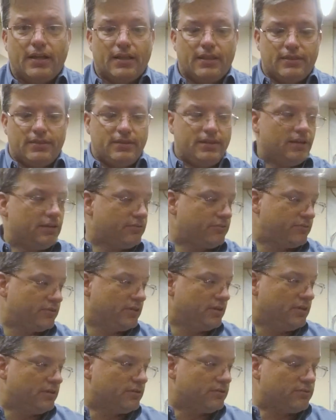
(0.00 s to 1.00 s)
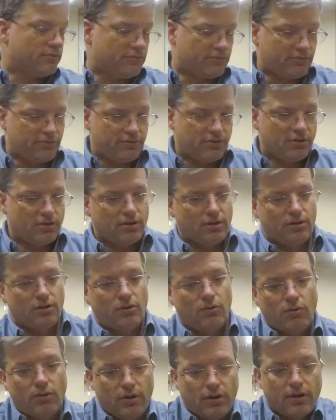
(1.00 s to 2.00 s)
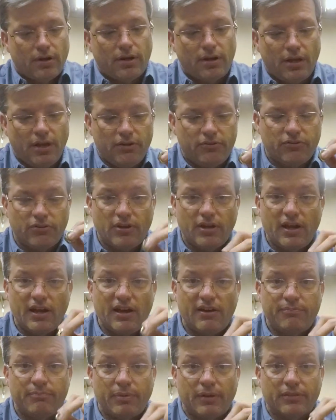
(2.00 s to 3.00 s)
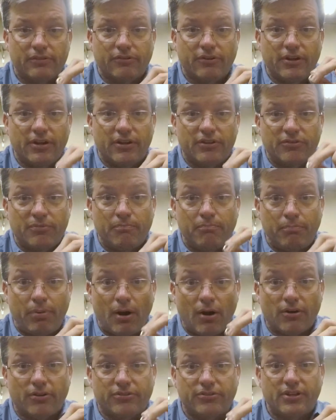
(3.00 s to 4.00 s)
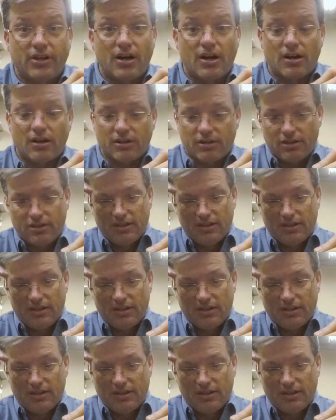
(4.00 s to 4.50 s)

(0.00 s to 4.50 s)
This is 1.5 by 3 inch bar stock,